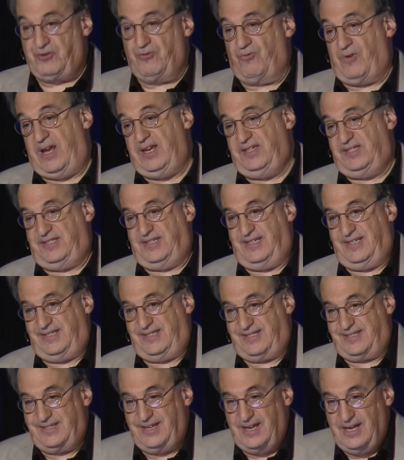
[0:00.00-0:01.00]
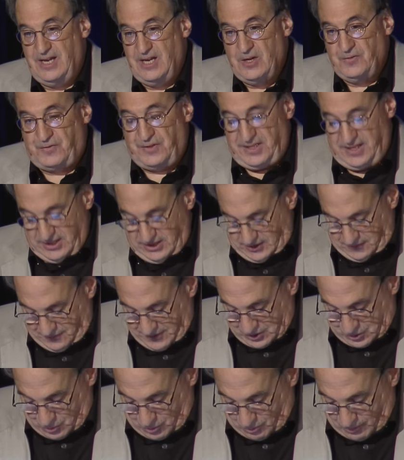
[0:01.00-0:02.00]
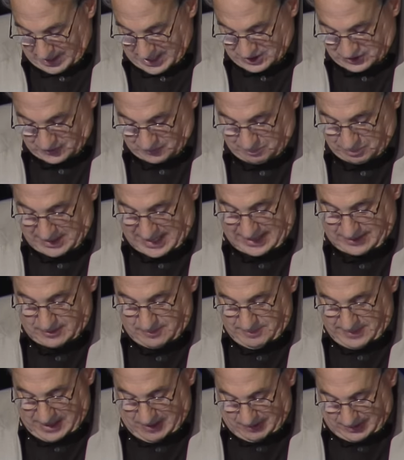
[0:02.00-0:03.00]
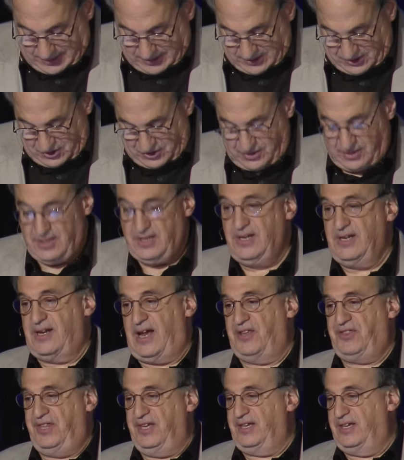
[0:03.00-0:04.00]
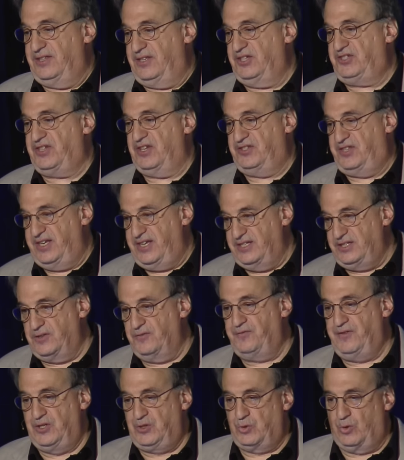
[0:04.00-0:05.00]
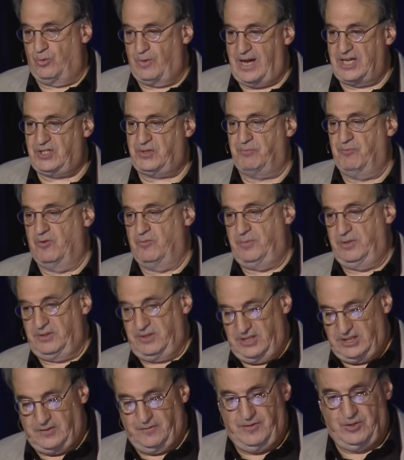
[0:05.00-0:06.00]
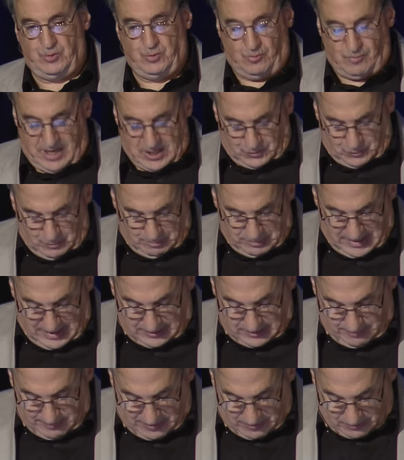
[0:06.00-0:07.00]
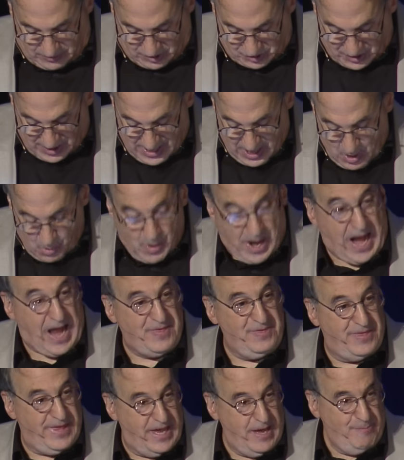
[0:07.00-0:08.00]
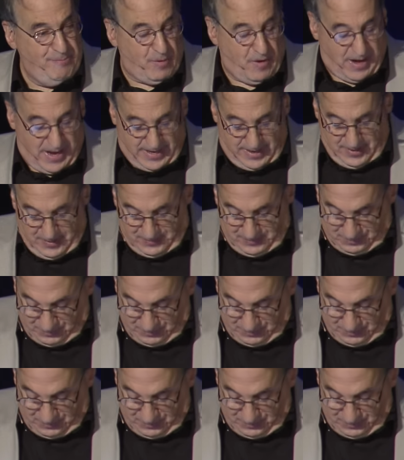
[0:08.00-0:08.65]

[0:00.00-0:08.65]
the racists for the individual rights of black Americans. I think of this as the individual rights movement, individual rights of black Americans. And thereby